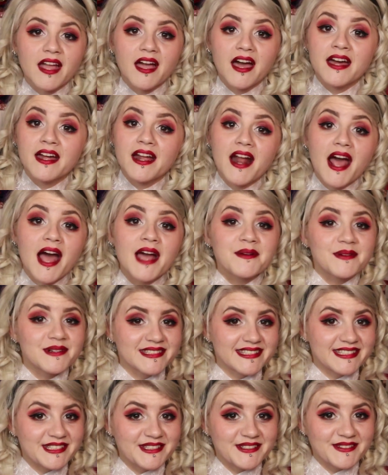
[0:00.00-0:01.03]
I will
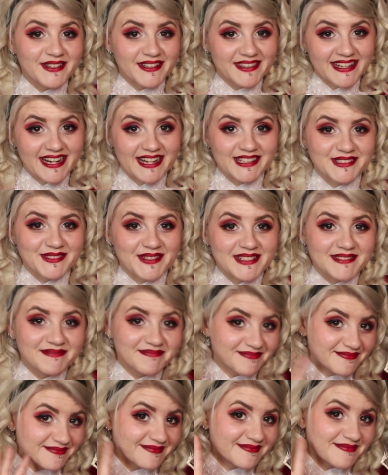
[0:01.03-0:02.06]
see you on the next one.
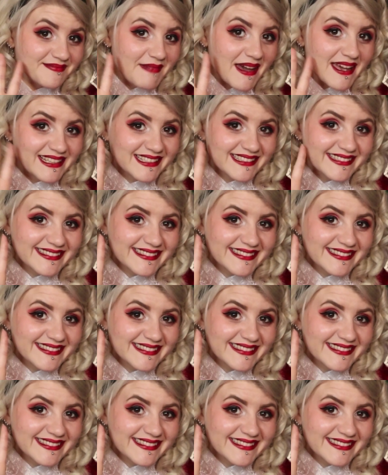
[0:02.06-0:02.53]
Bye.